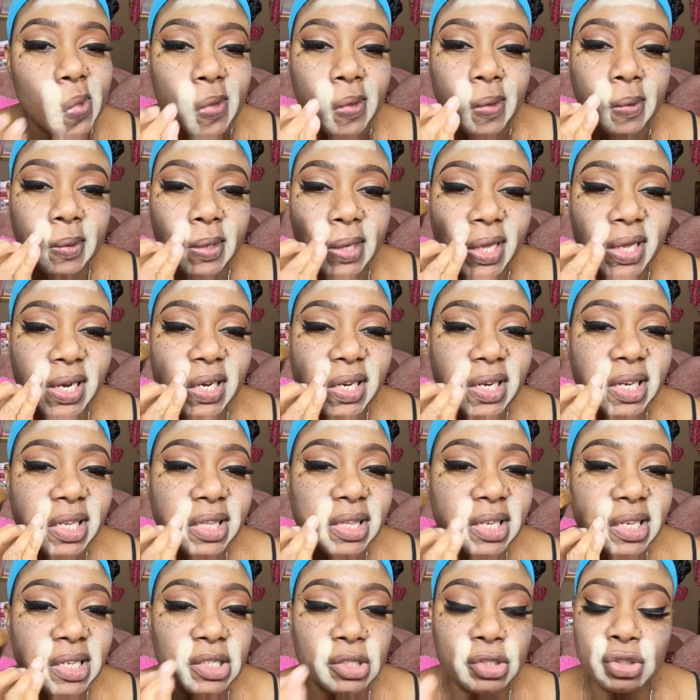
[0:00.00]
I'm kind of letting
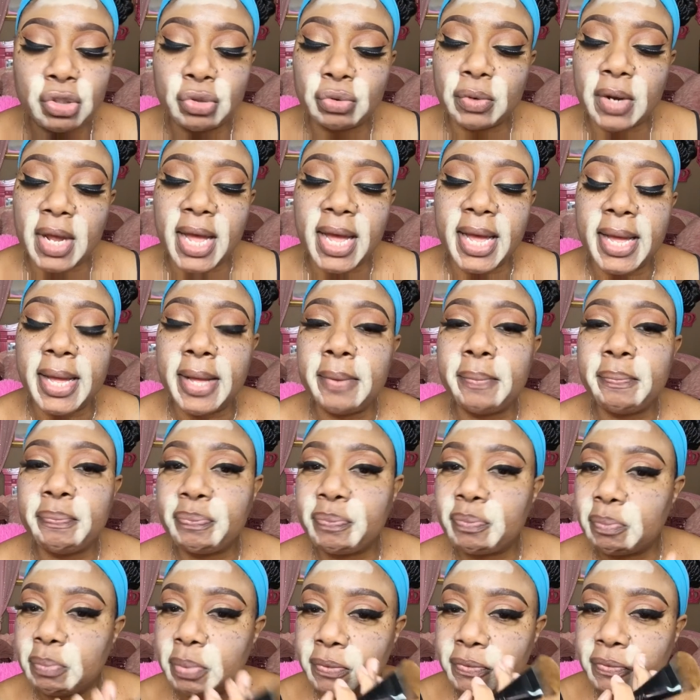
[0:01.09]
this dry
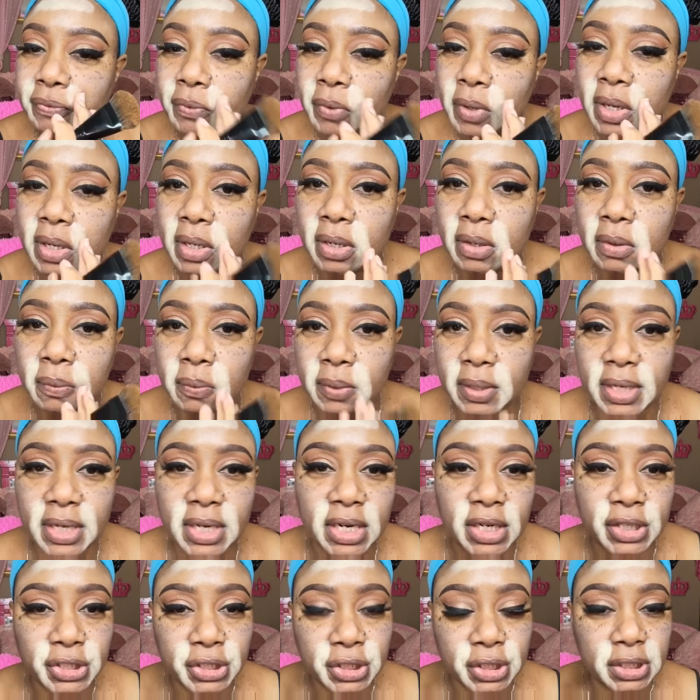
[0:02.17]
before I go in. I
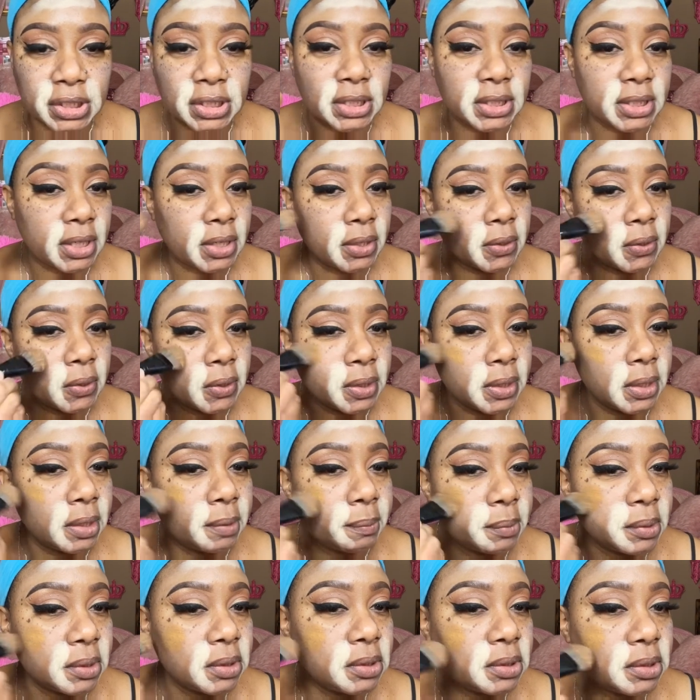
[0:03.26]
should have did that earlier,
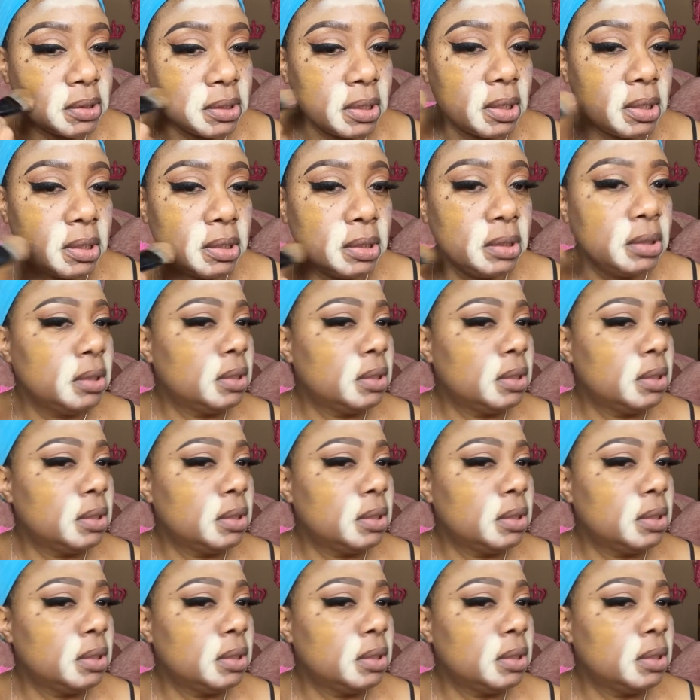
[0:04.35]
but you know.